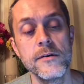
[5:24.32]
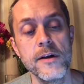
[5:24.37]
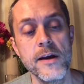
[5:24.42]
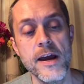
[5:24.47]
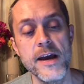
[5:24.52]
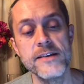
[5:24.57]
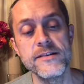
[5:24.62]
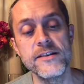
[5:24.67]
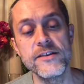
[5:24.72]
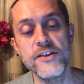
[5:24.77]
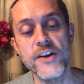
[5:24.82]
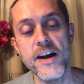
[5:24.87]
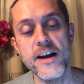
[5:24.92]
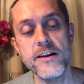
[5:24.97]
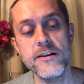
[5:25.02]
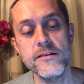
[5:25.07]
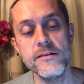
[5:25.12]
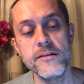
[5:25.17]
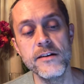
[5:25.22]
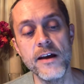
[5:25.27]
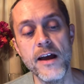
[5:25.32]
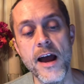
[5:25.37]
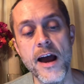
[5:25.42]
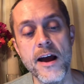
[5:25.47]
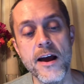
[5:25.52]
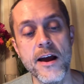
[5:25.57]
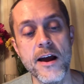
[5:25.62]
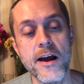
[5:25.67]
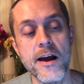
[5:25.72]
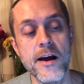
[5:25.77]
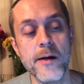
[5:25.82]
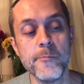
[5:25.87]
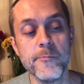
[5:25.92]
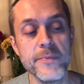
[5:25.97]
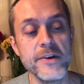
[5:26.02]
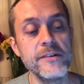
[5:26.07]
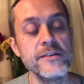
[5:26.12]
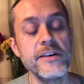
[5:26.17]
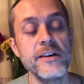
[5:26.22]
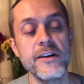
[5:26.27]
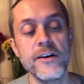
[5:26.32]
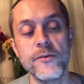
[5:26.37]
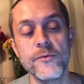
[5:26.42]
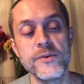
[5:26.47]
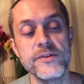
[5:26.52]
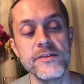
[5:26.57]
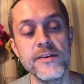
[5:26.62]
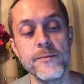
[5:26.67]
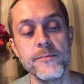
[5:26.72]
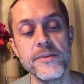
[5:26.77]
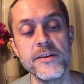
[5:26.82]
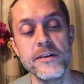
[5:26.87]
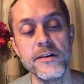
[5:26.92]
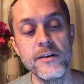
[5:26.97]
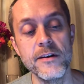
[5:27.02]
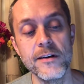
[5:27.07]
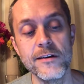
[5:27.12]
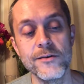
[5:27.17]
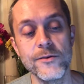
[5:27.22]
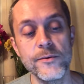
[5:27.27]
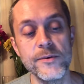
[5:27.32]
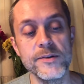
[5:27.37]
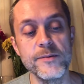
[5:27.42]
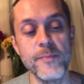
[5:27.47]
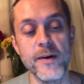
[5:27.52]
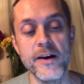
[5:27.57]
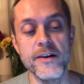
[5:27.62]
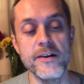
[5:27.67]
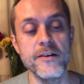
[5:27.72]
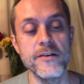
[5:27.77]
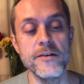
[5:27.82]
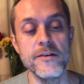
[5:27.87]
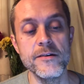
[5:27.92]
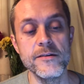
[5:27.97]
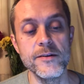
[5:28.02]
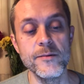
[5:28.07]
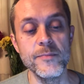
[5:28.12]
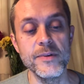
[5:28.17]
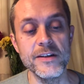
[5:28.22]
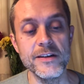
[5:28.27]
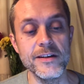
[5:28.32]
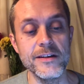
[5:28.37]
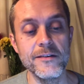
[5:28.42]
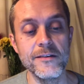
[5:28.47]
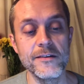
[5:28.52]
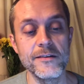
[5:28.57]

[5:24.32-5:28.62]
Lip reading: As a child, a millionaire was something to aspire to be,